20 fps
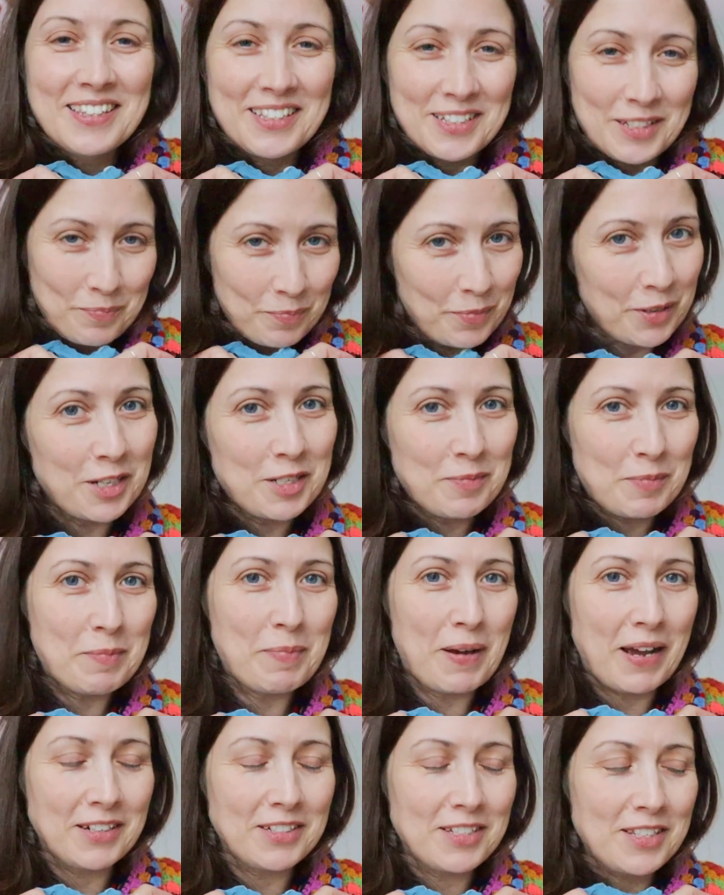this brings me
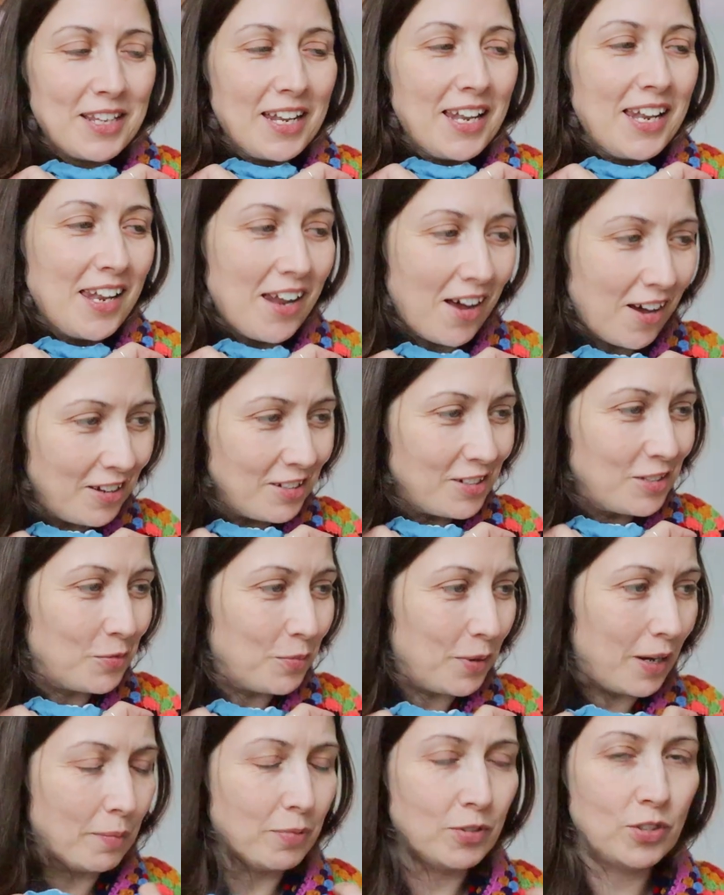back to the last
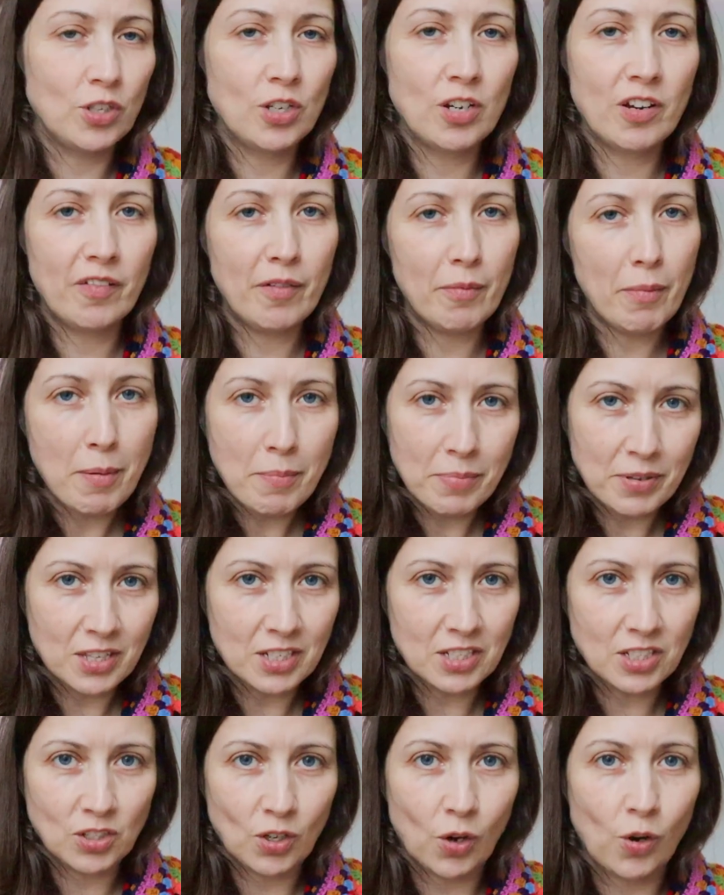whip. Do you remember
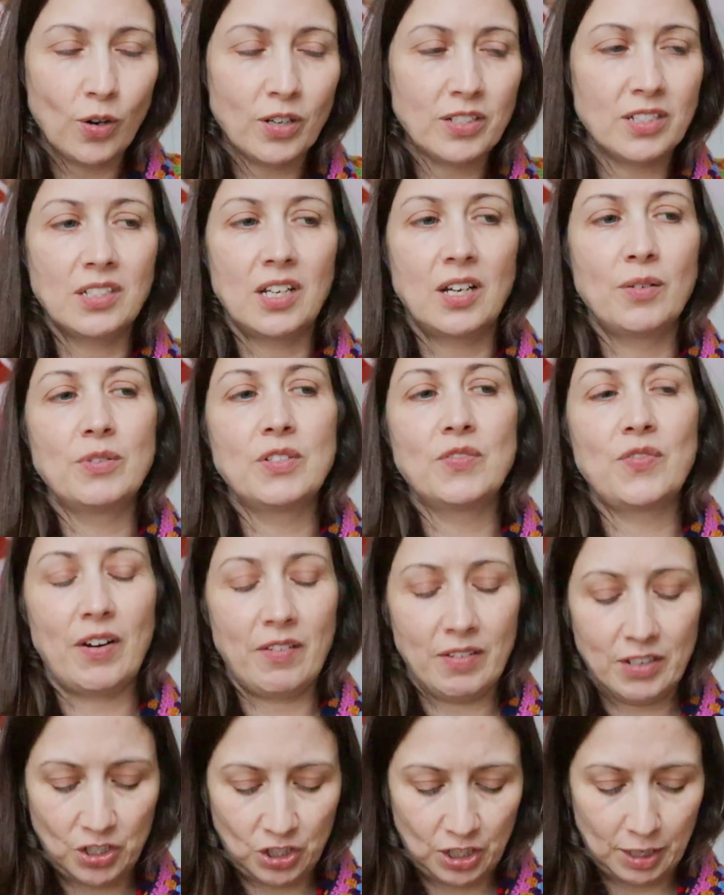the socks? And I was
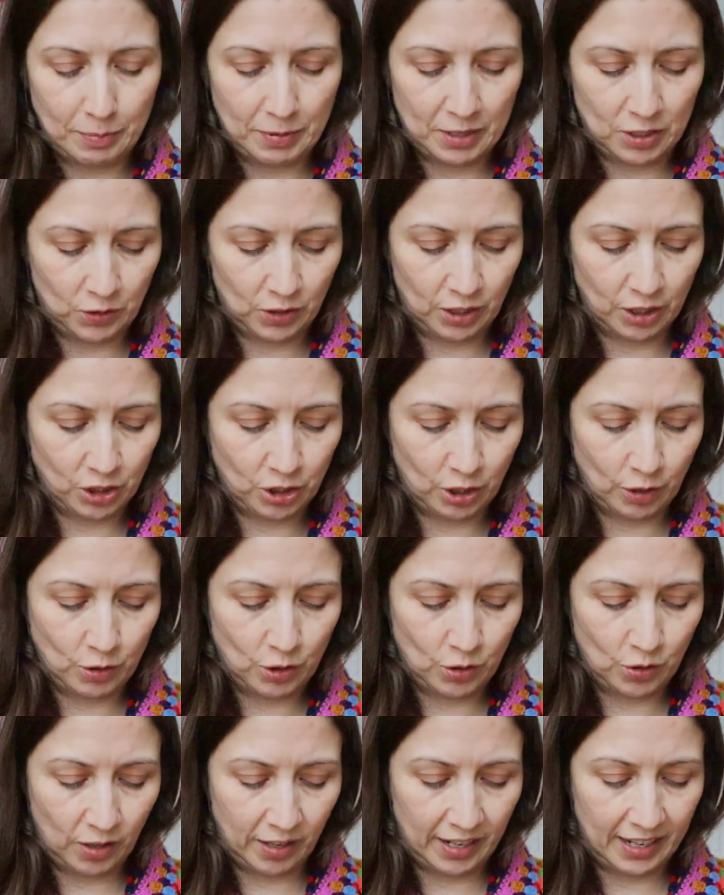very sheepish and I
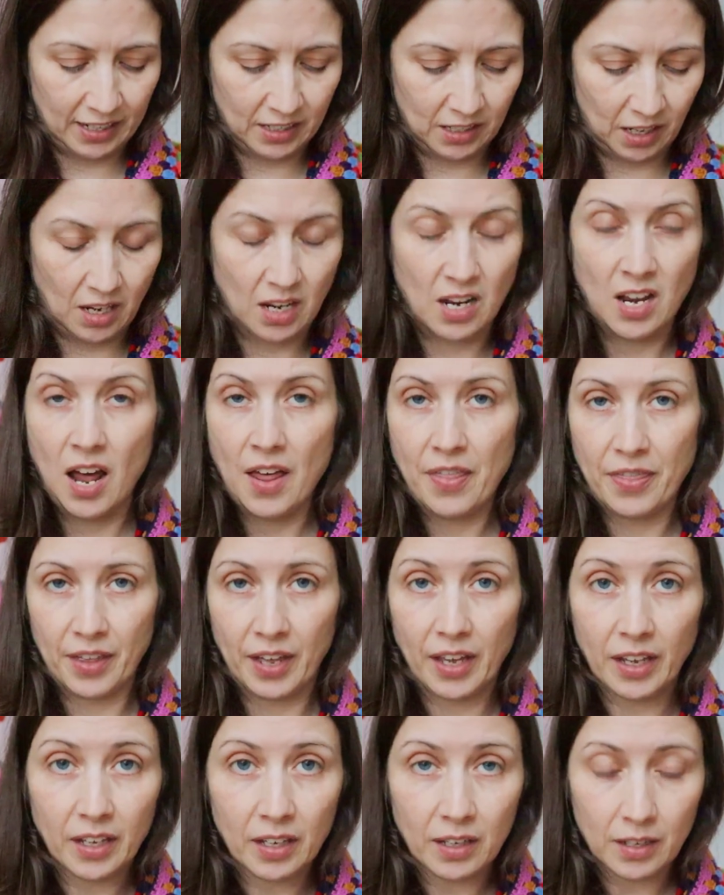showed you that I had done
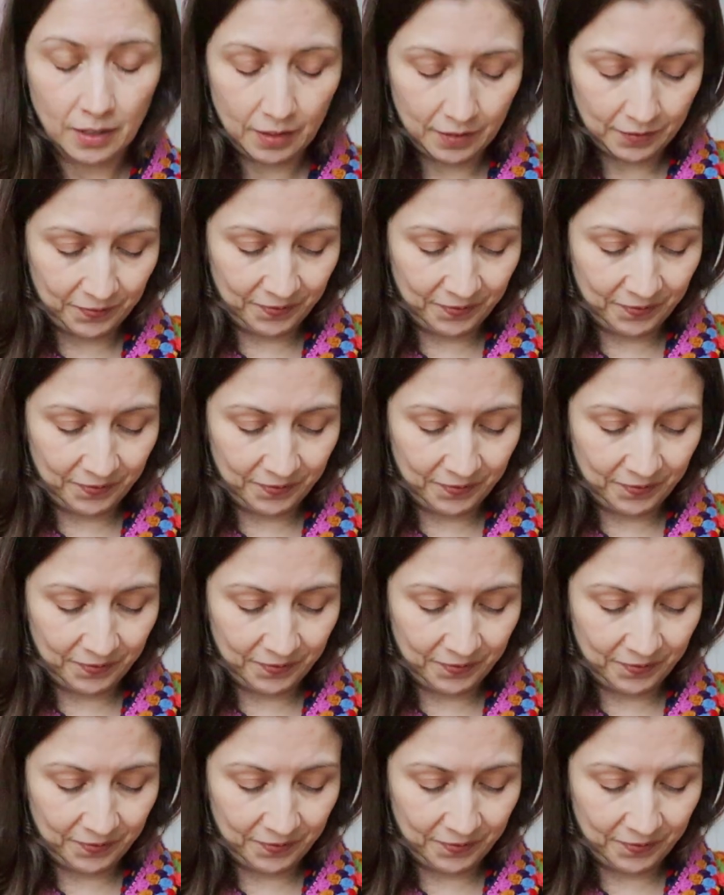nothing.